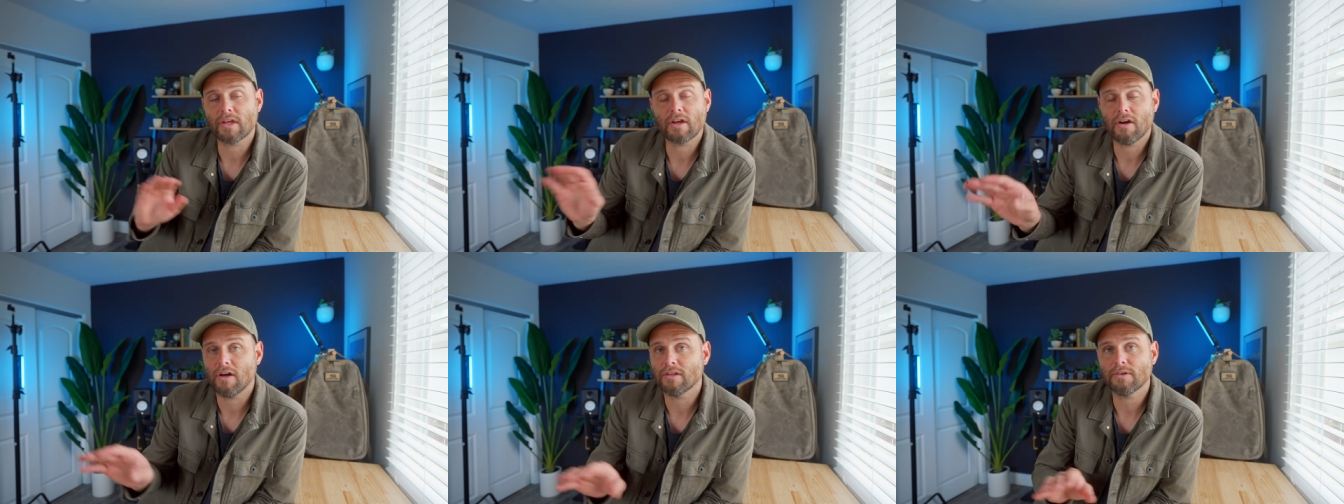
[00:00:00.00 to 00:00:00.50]

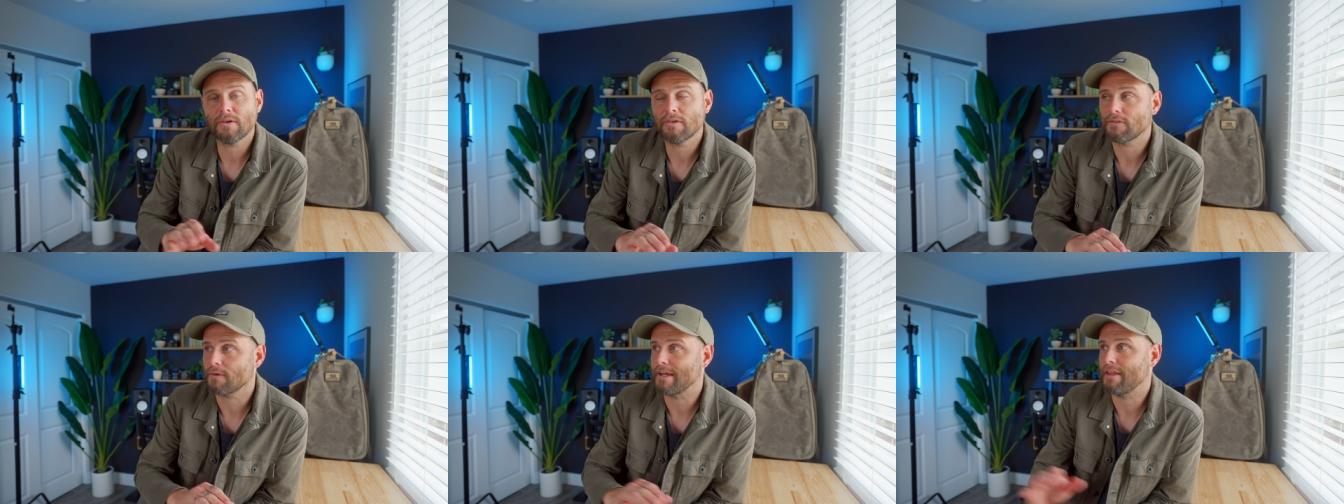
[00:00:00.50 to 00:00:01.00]

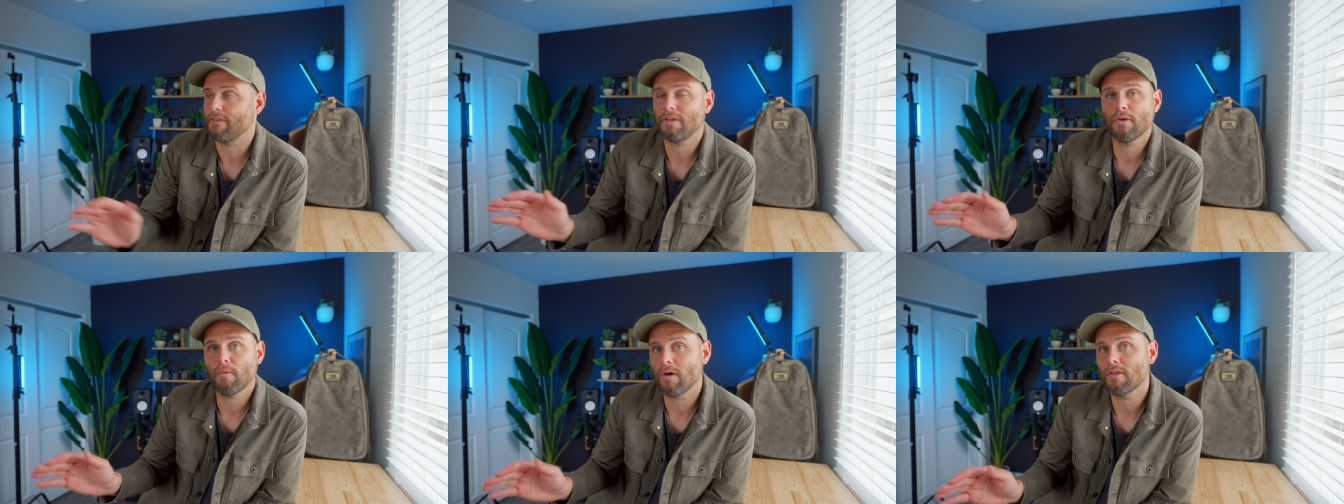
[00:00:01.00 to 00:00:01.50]
colors or anything
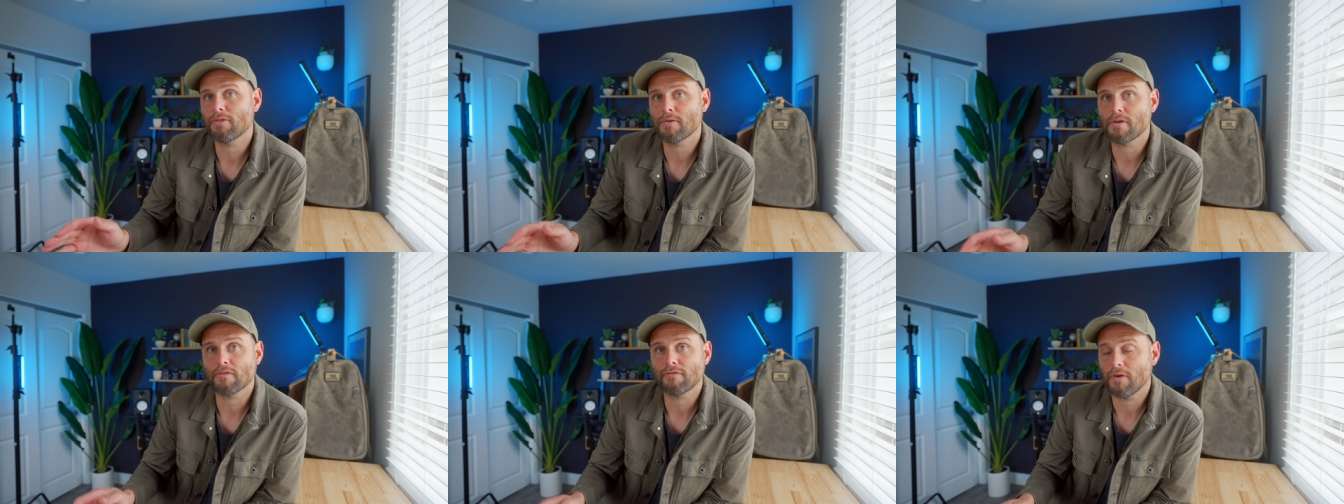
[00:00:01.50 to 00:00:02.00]
you want through
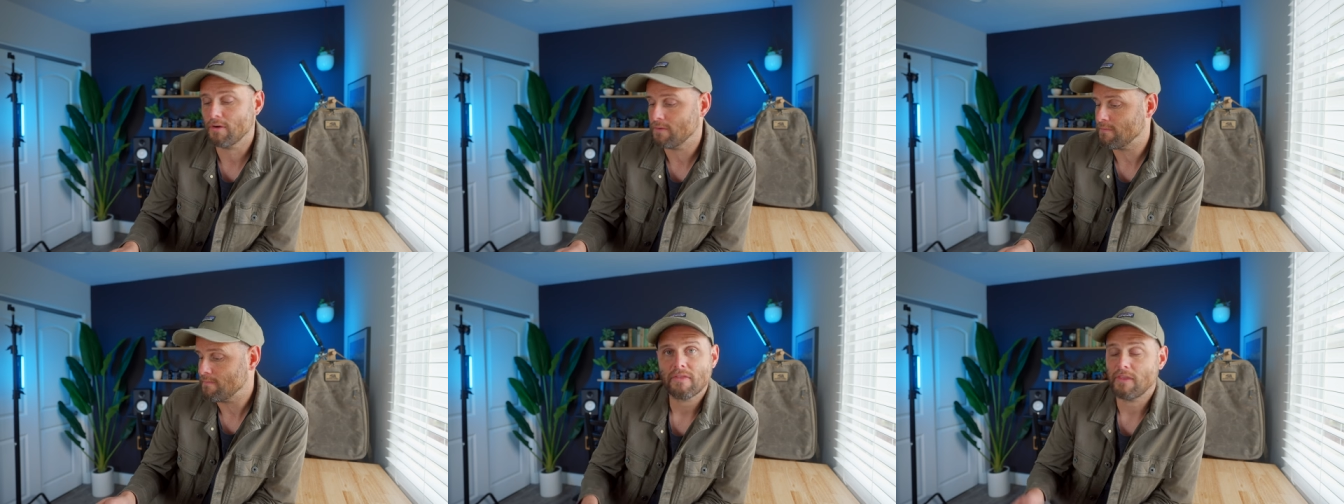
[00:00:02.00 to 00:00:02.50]
your phone.